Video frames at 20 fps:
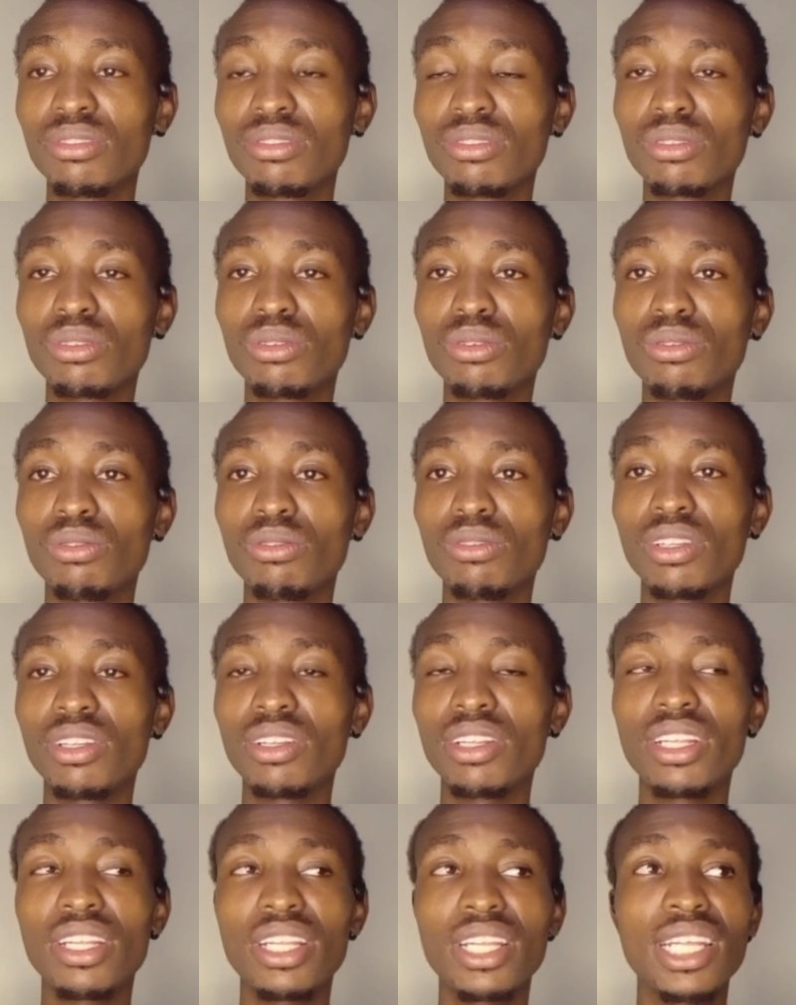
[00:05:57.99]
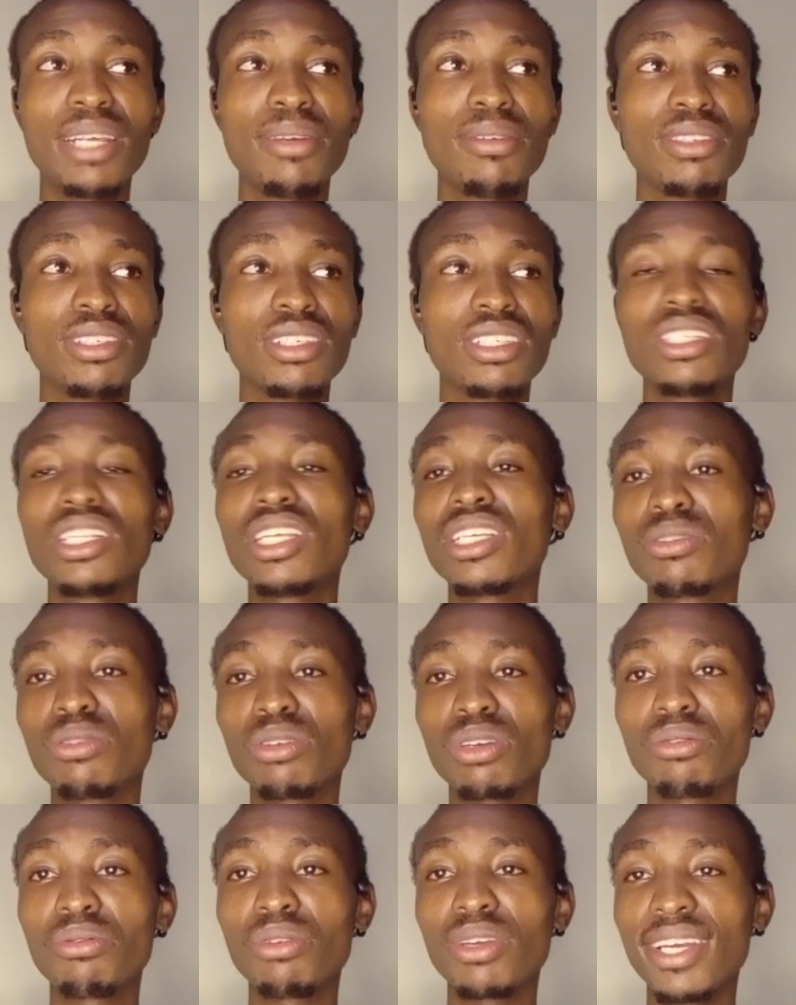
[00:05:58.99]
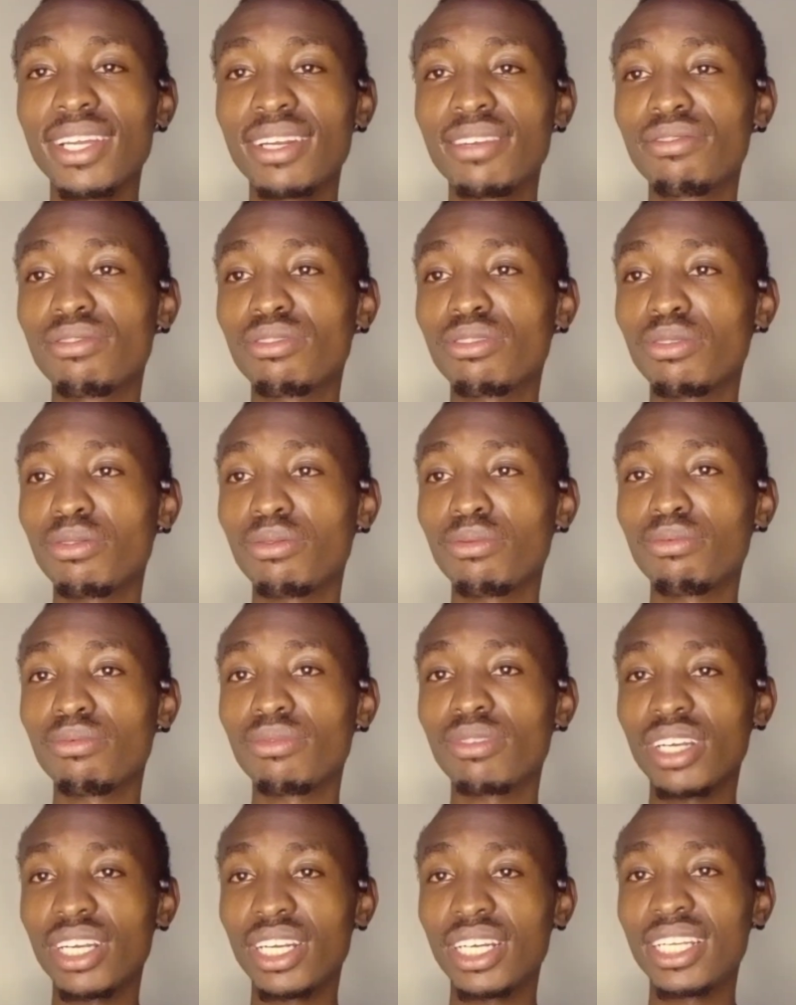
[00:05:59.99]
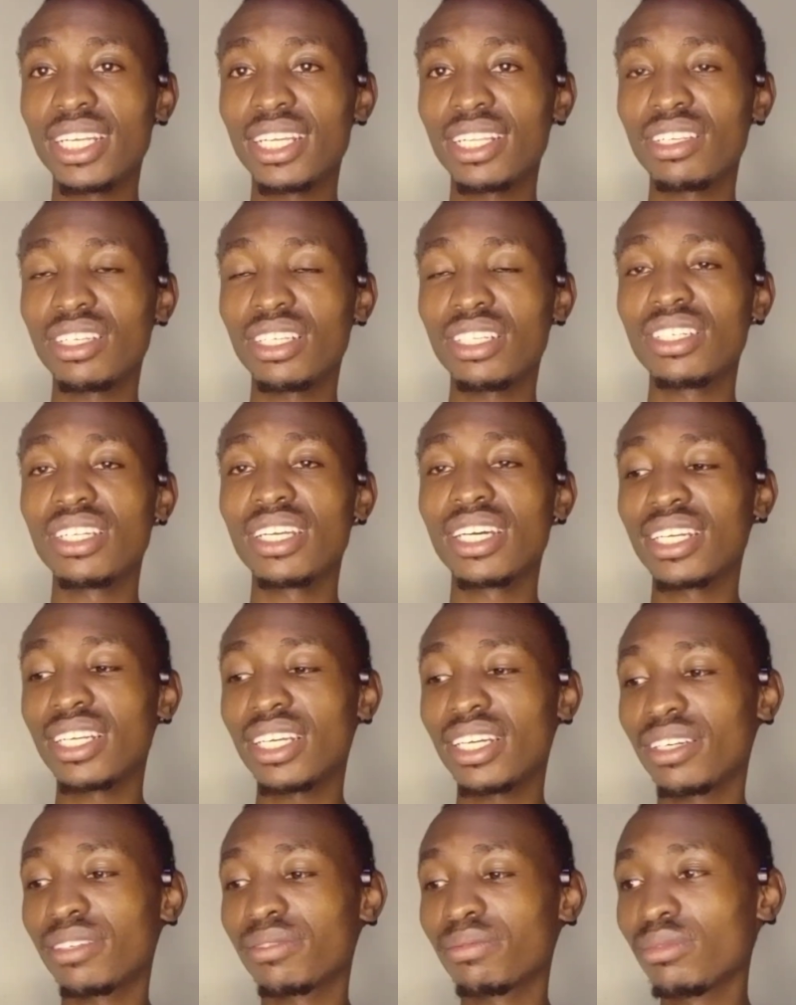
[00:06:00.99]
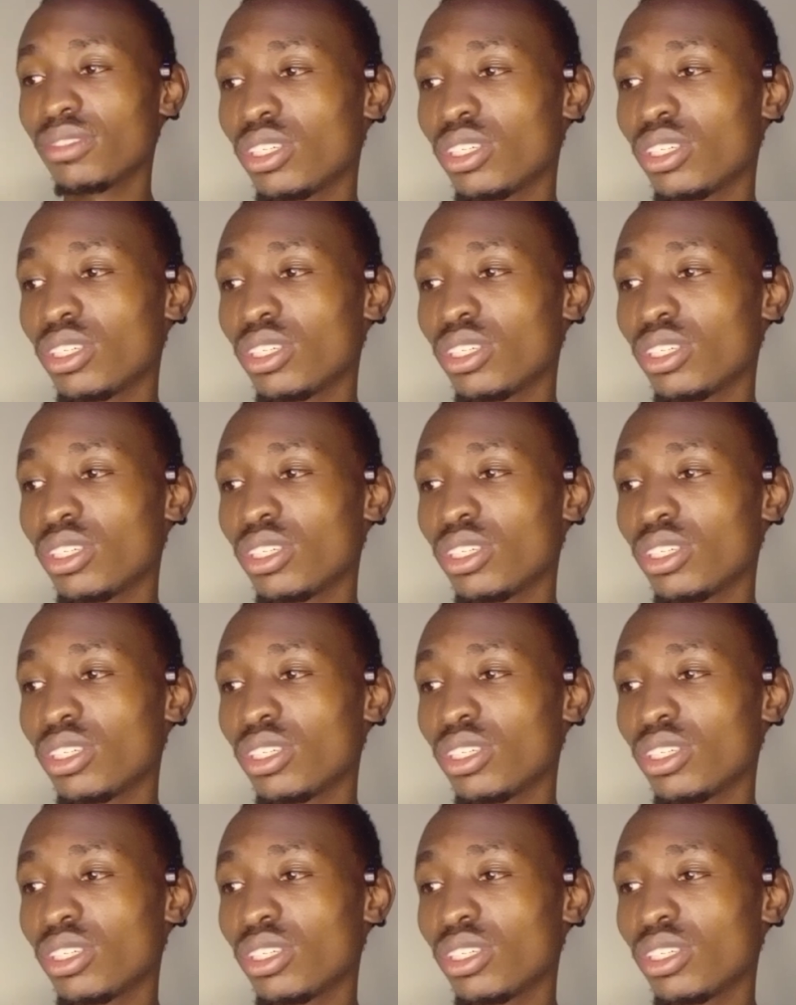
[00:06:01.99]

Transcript: So the story we heard from her death is that